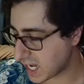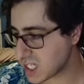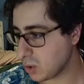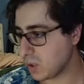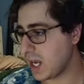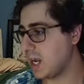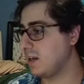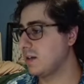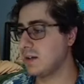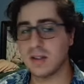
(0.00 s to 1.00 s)
That's
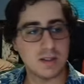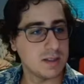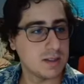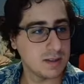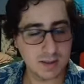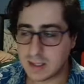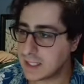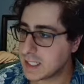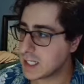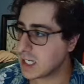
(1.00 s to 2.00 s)
okay
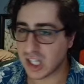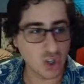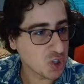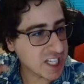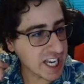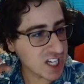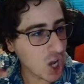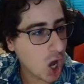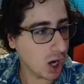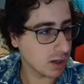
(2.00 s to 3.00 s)
little
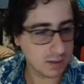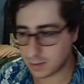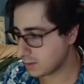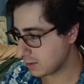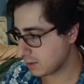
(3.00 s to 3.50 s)
ding dong.